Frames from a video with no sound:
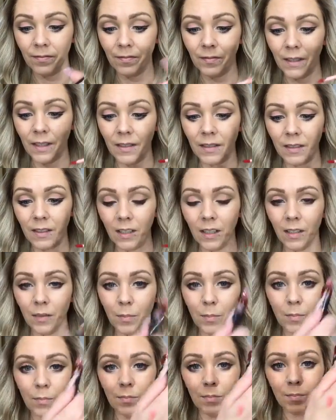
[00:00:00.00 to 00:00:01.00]
It's like,
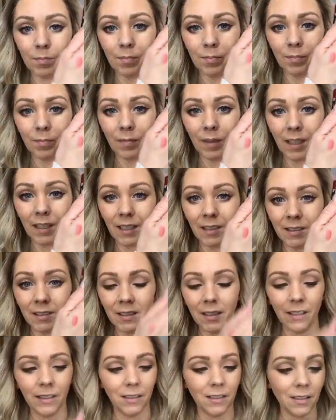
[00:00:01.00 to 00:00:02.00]
I guess it
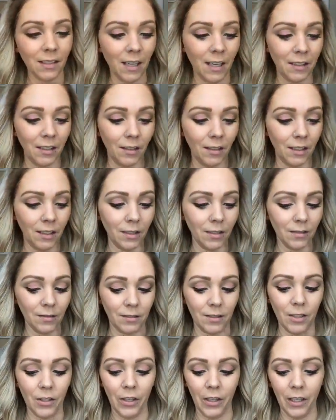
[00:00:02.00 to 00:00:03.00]
is kind of light.
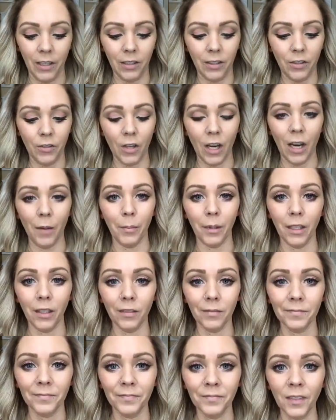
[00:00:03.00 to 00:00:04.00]
All right, you got me.
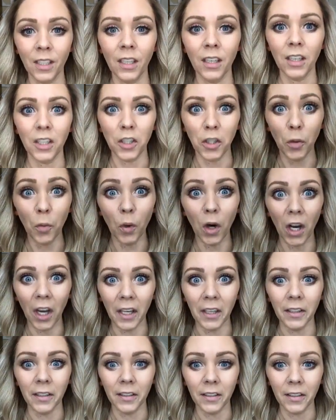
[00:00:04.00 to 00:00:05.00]
You
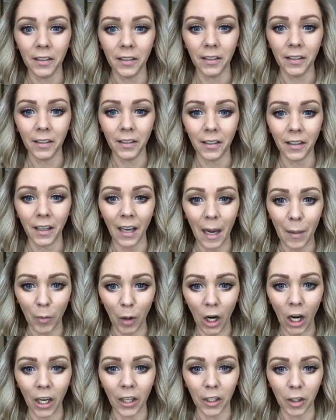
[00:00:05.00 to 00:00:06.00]
won. I'm
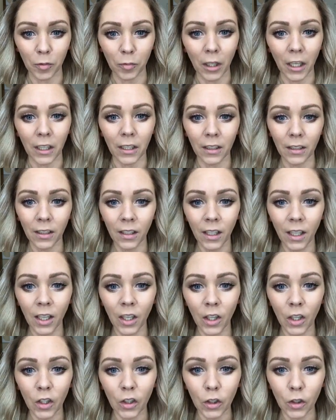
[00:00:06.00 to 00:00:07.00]
wrong, you're right.
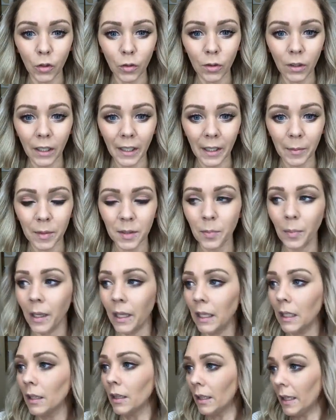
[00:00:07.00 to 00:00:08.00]
Nude lips,
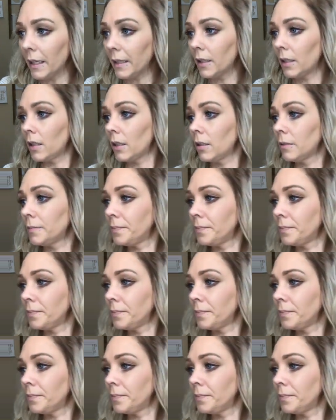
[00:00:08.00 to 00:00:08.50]
pink liner.